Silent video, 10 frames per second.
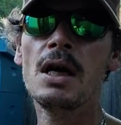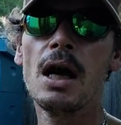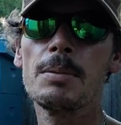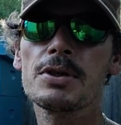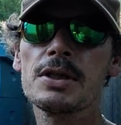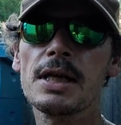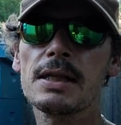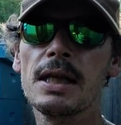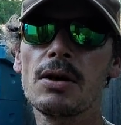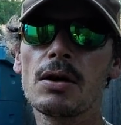I'm just going to take
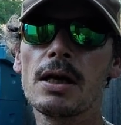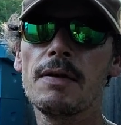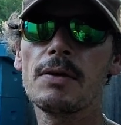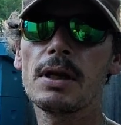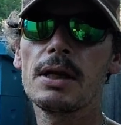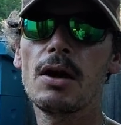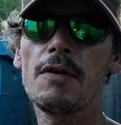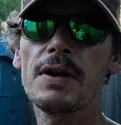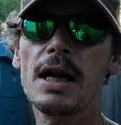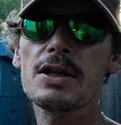the inner of the cover lid
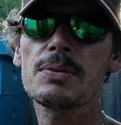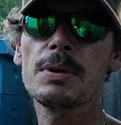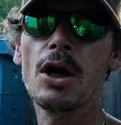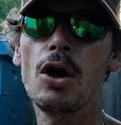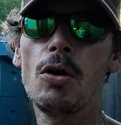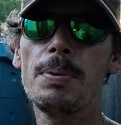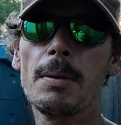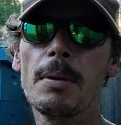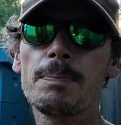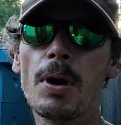off, and I just want to open,
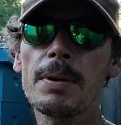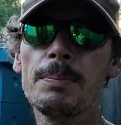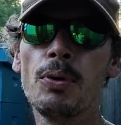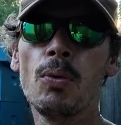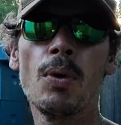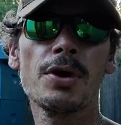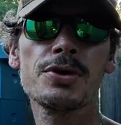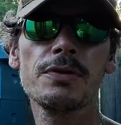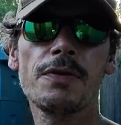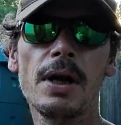I'm probably going to pull 1 or
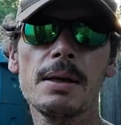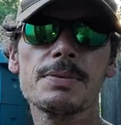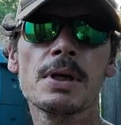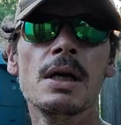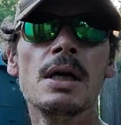2 frames.